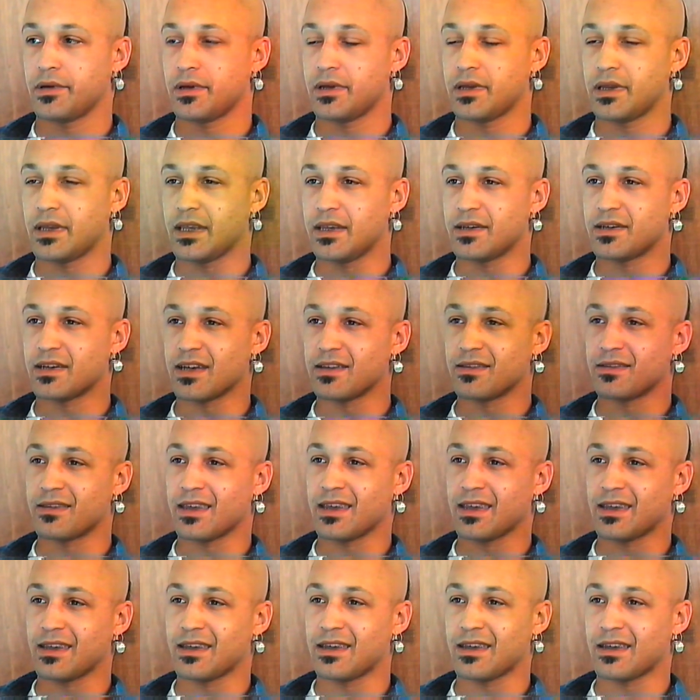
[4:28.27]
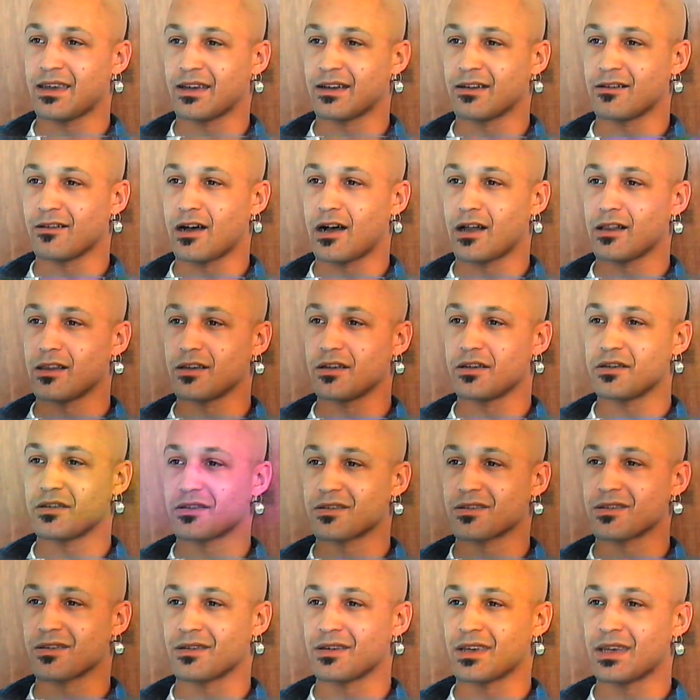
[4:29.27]
He said they
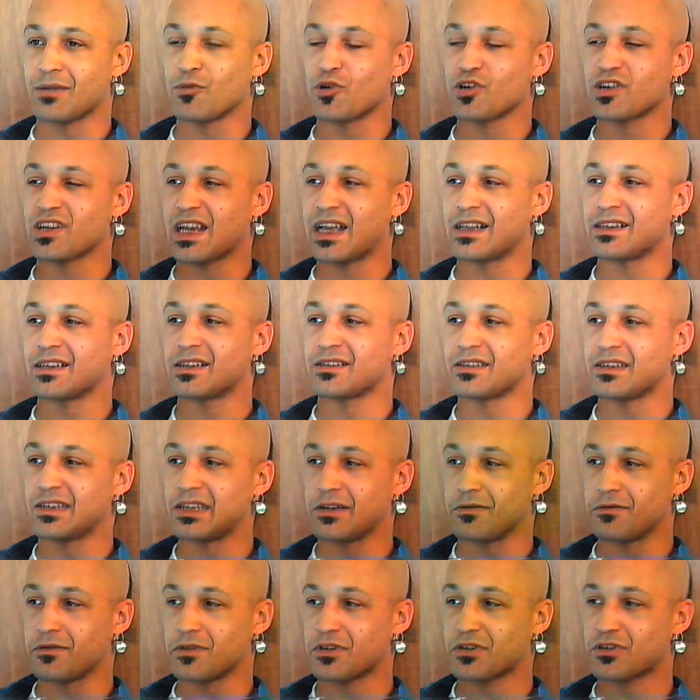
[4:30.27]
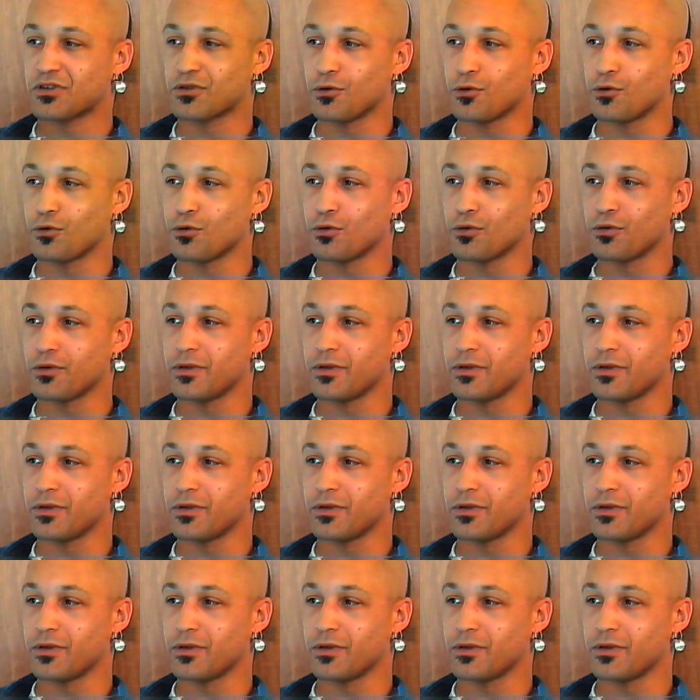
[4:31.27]
acknowledged an immortality of the soul.